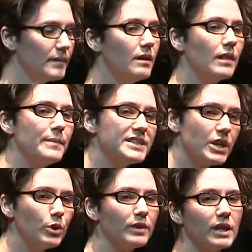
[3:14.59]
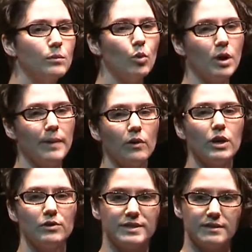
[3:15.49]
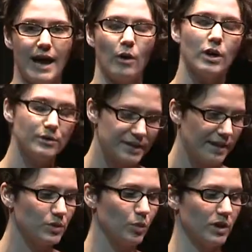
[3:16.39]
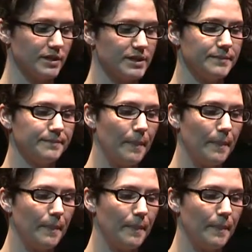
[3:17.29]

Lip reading: Let me tell you a little more about how Code Scouts works.